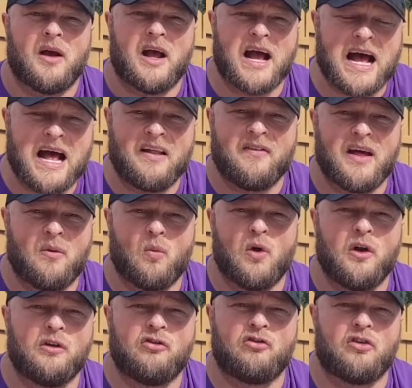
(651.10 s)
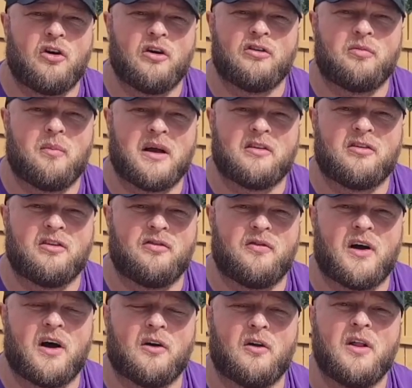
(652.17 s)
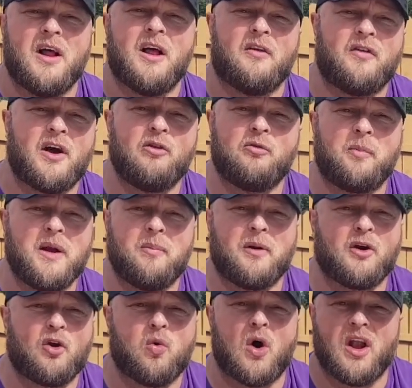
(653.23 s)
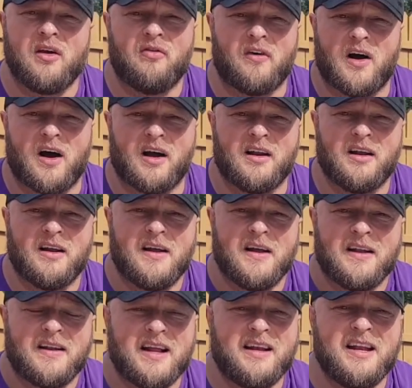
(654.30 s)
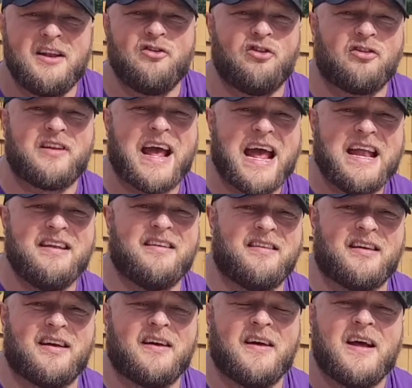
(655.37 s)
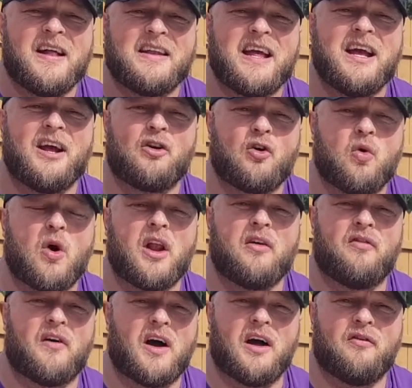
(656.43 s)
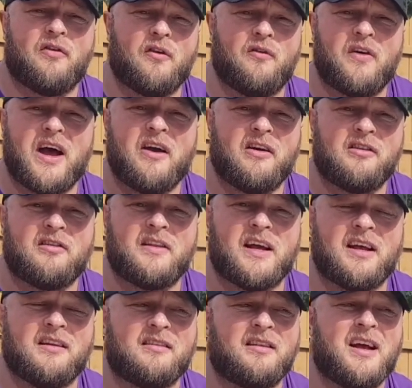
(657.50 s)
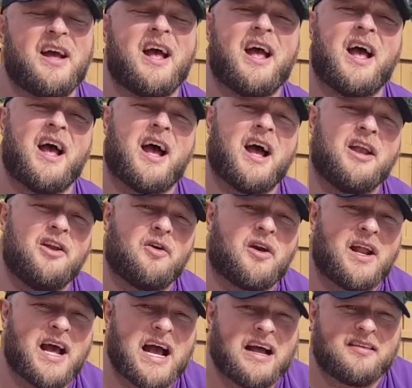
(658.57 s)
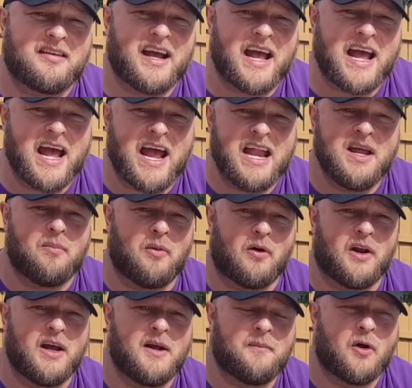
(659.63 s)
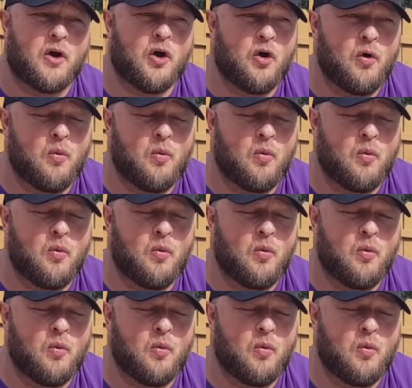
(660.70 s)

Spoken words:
at that World's Strongest Masters final. Those people had qualified. They didn't just enter, they had qualified through various things. And you can ask anybody who